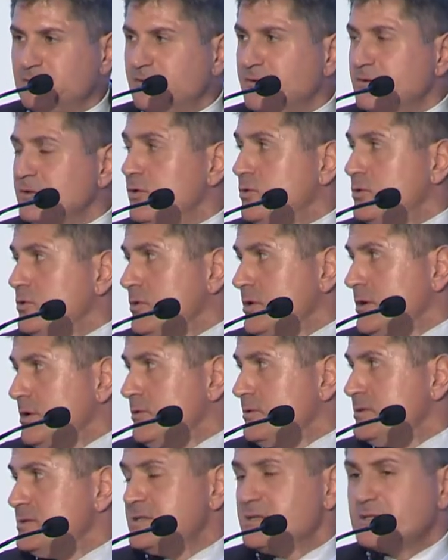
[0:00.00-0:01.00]
local
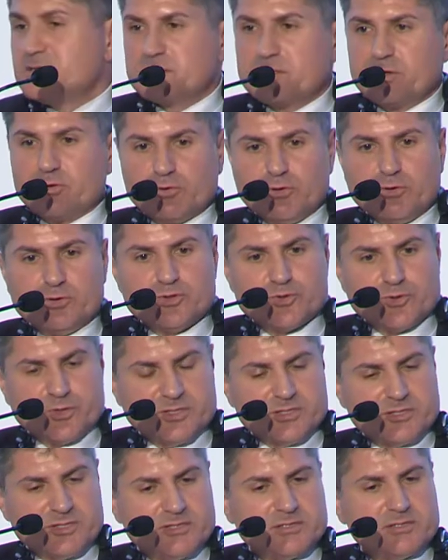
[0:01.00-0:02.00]
currencies are also
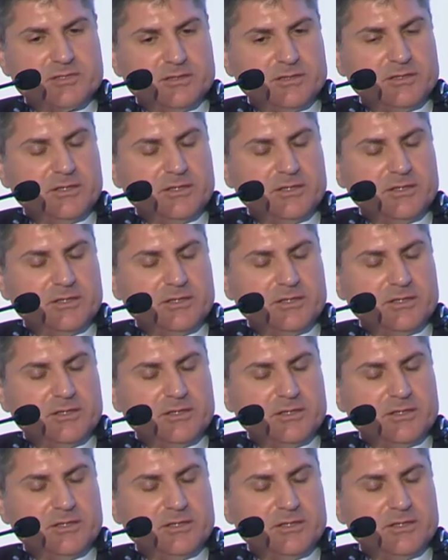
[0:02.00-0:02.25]
existent